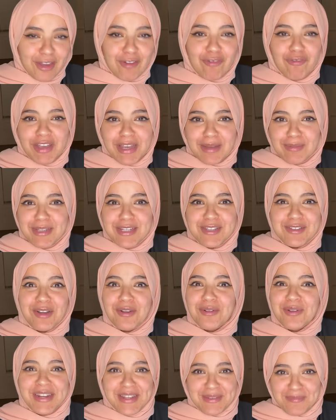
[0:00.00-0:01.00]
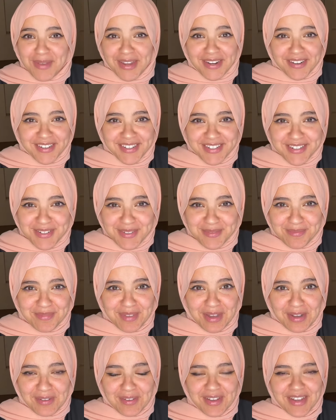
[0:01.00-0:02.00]
Your family's already married,
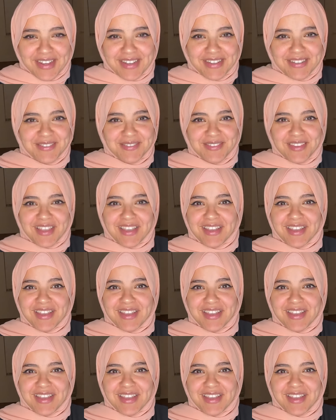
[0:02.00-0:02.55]
okay?